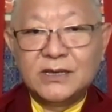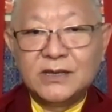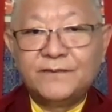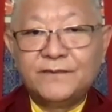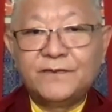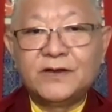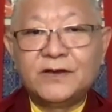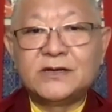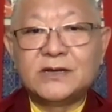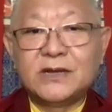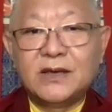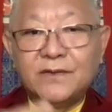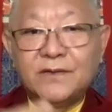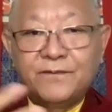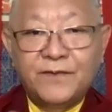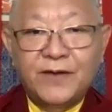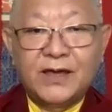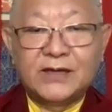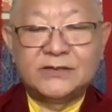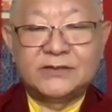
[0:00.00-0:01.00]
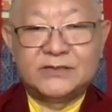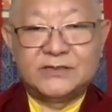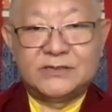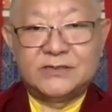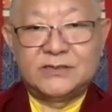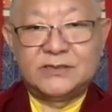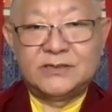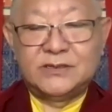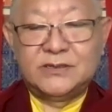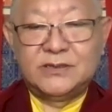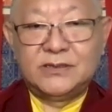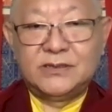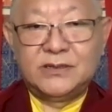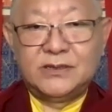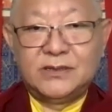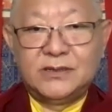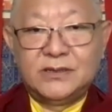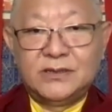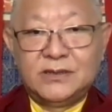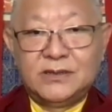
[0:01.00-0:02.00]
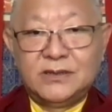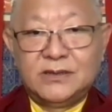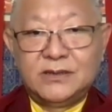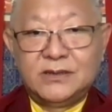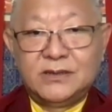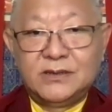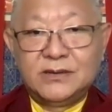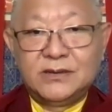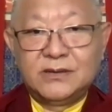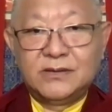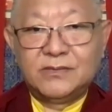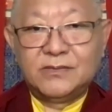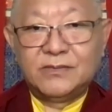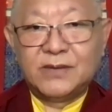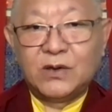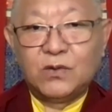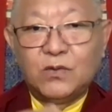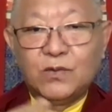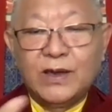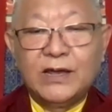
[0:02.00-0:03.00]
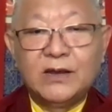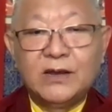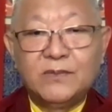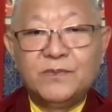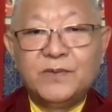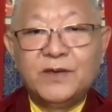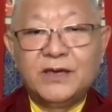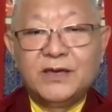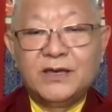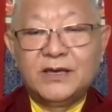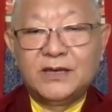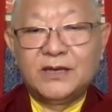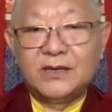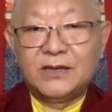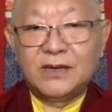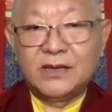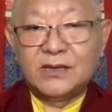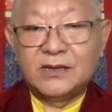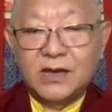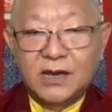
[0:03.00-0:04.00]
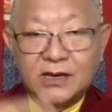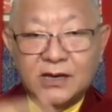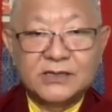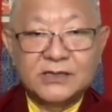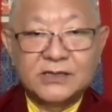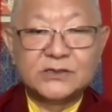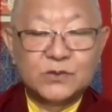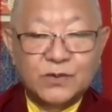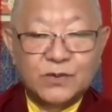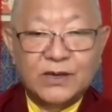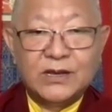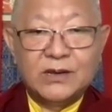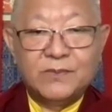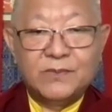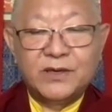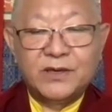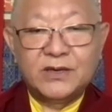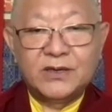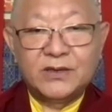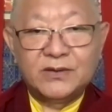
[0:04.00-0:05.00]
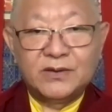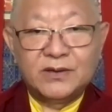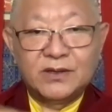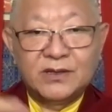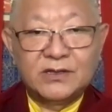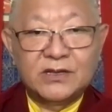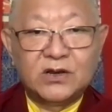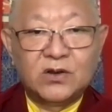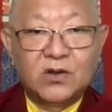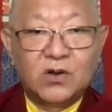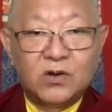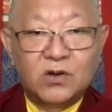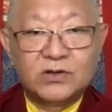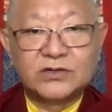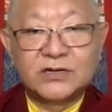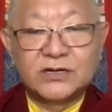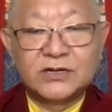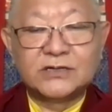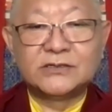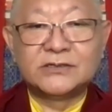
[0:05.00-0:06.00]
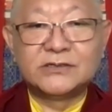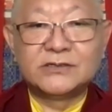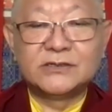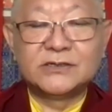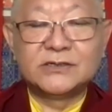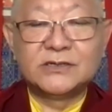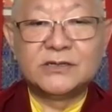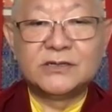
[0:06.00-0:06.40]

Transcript: it affects my well-being and others' well-being in the long run,